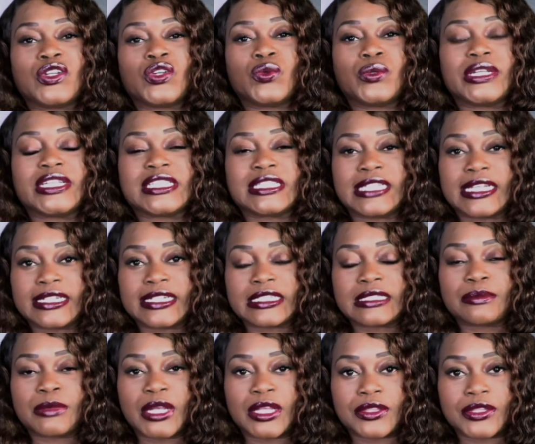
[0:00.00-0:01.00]
is Netta's
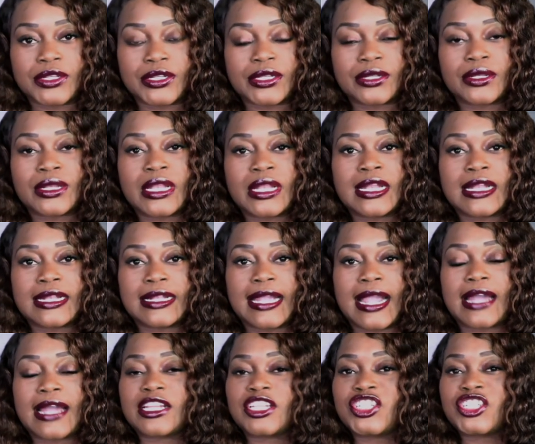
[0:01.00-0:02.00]
mother,
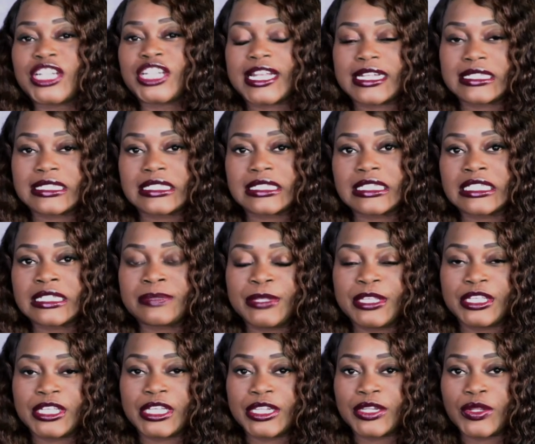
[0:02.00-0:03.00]
got a chance to
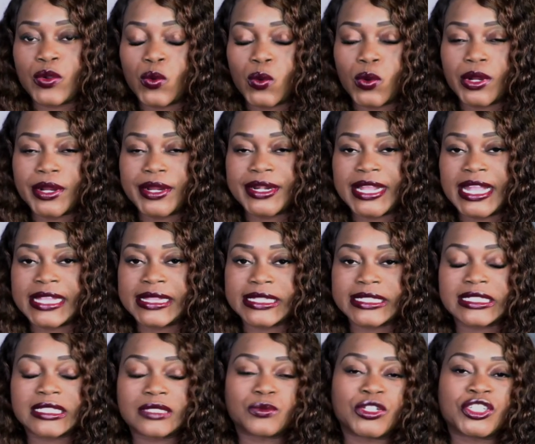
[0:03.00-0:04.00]
speak in court, and
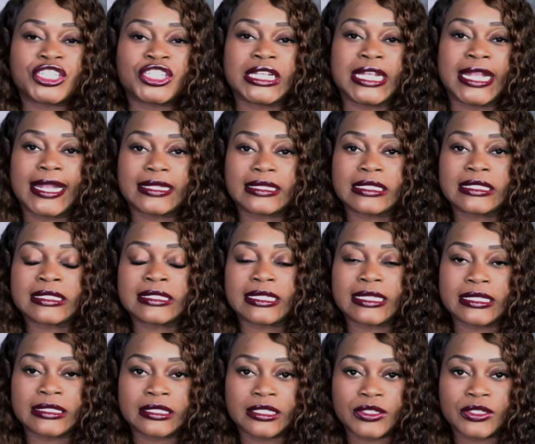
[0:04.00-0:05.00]
this is what she had to say to the